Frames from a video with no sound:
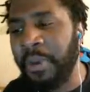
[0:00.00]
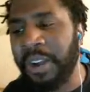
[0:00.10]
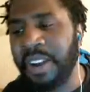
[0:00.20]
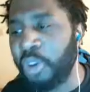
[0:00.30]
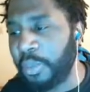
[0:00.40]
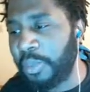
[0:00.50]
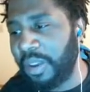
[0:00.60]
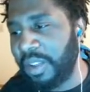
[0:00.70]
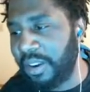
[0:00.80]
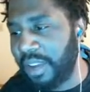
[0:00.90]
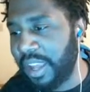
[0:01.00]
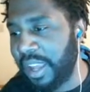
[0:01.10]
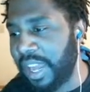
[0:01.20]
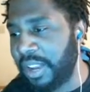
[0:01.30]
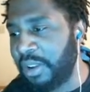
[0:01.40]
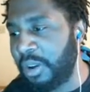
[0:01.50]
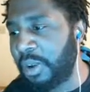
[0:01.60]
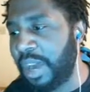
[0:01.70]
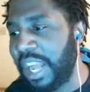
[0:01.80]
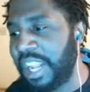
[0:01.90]
where normally, okay? I do know
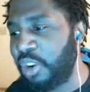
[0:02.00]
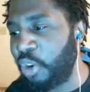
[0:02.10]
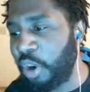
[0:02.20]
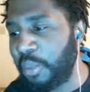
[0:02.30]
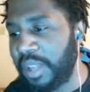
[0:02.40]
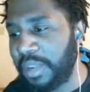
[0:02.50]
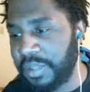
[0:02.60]
where I normally